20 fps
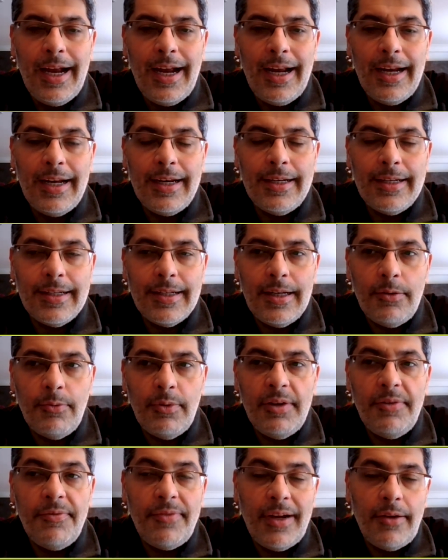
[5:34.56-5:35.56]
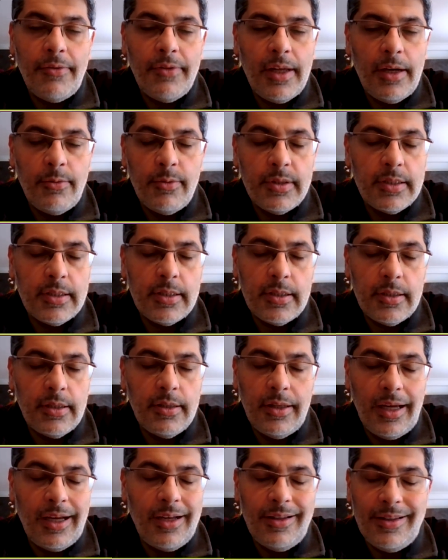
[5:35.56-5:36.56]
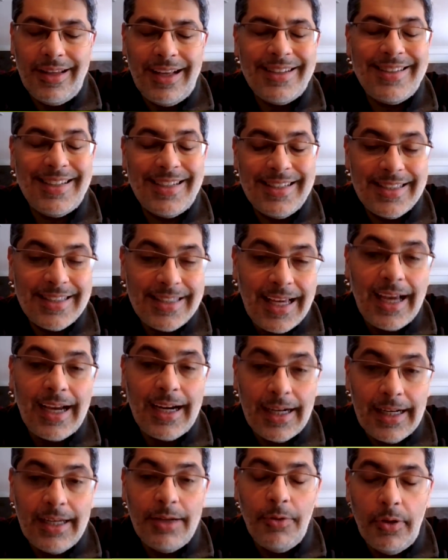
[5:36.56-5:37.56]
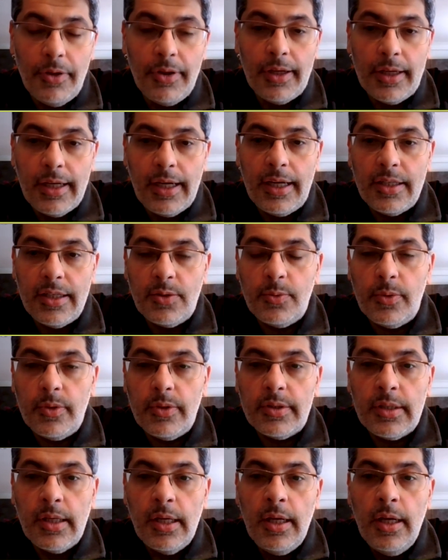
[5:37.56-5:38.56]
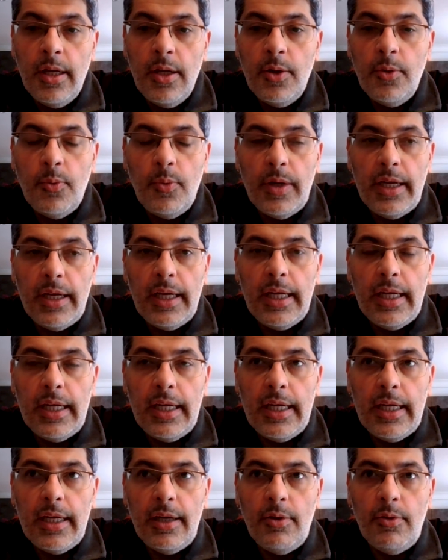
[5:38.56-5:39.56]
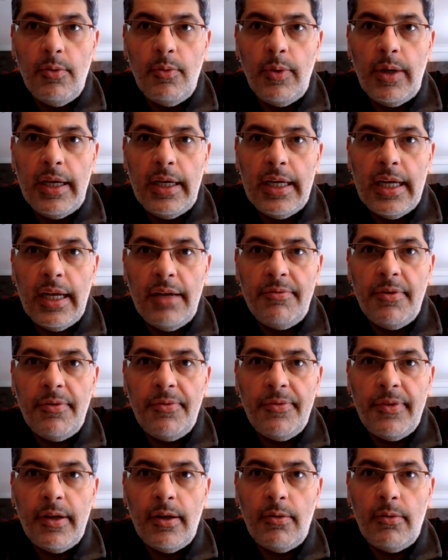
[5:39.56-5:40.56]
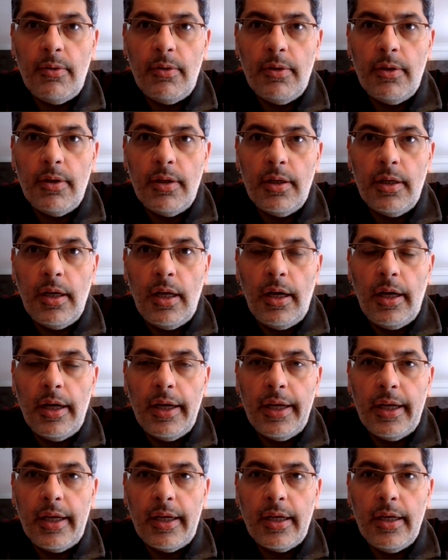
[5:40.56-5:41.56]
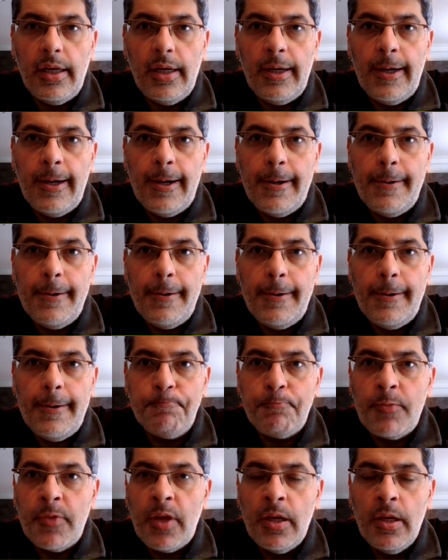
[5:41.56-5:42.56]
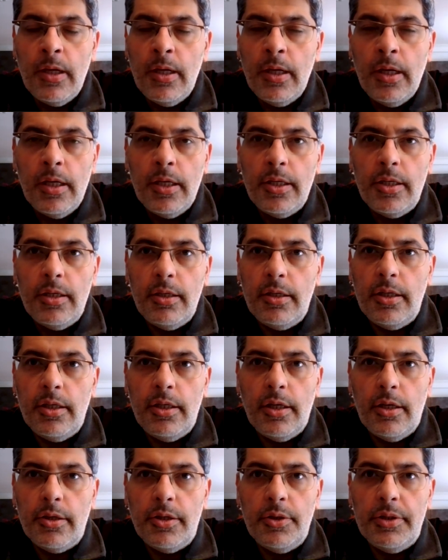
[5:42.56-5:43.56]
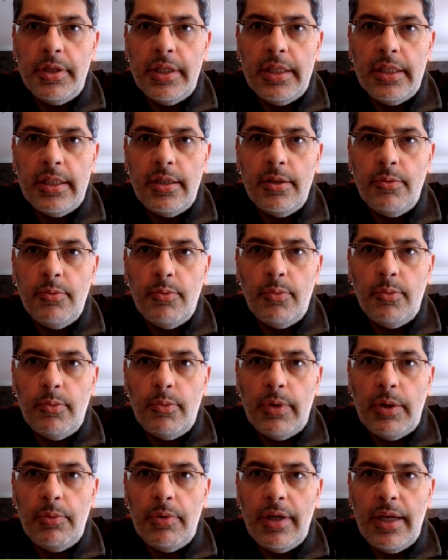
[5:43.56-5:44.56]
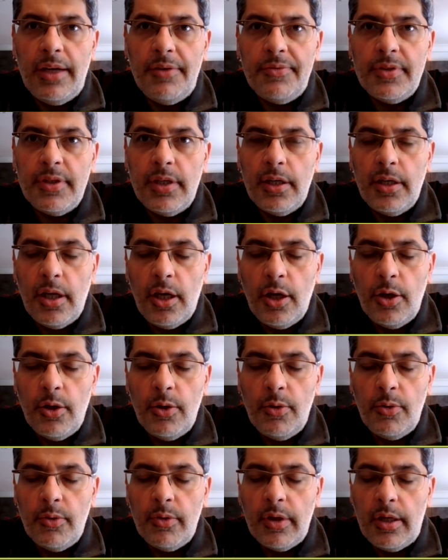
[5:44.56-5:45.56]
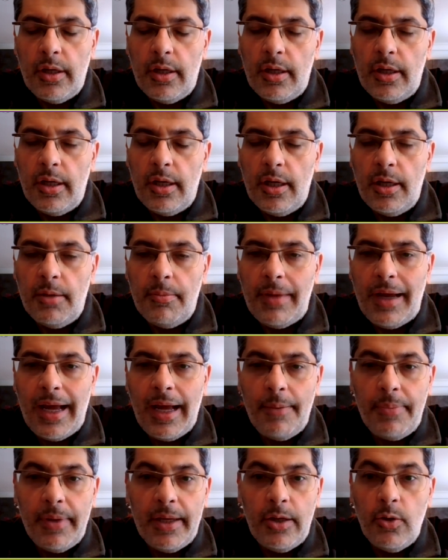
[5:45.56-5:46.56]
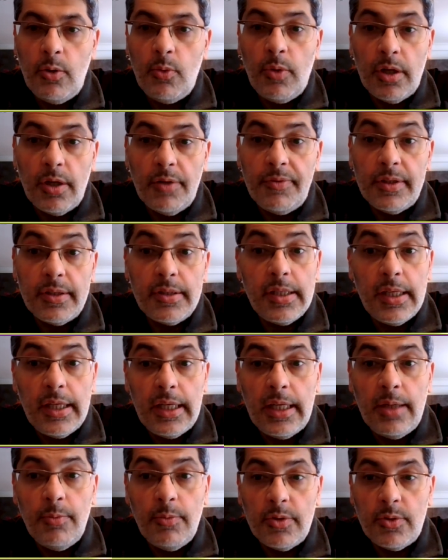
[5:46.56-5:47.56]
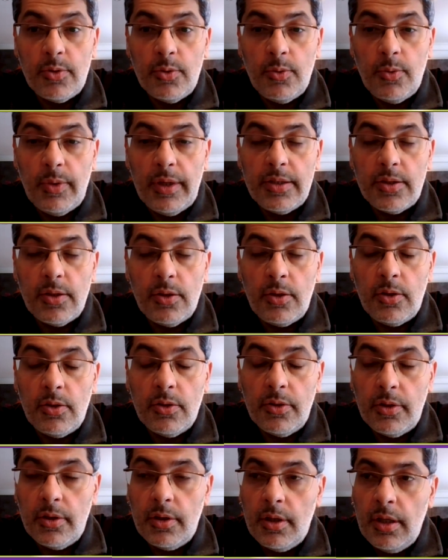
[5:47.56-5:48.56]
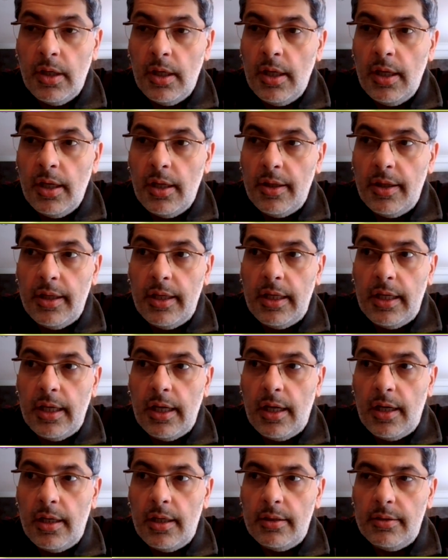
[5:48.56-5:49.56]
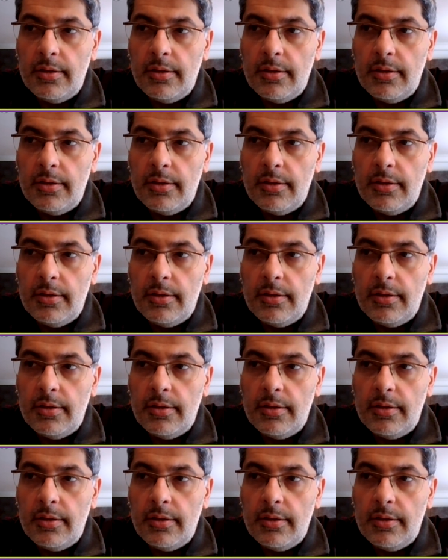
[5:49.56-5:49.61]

And we found that's exactly what the case was. We never felt like we were left alone. Abby or one of her team was always on the